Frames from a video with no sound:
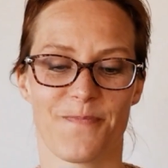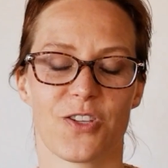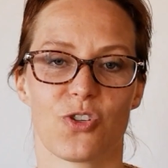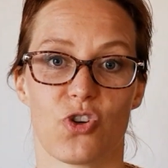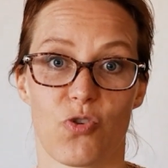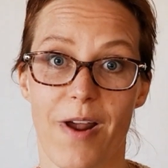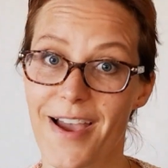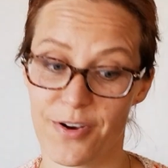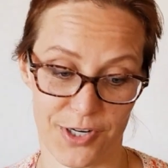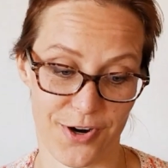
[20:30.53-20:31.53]
to try
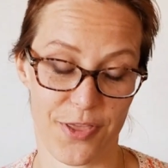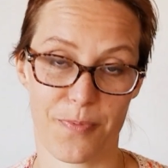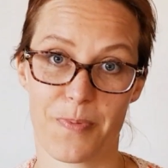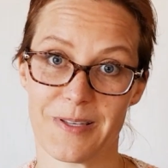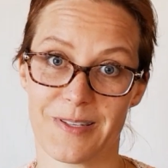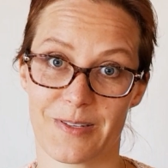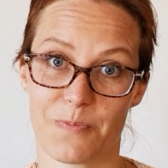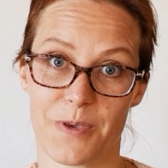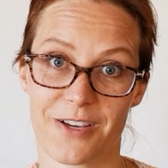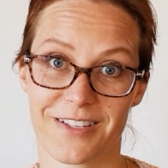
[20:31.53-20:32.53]
out her other bases
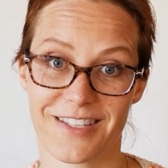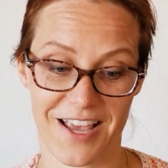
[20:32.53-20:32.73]
because,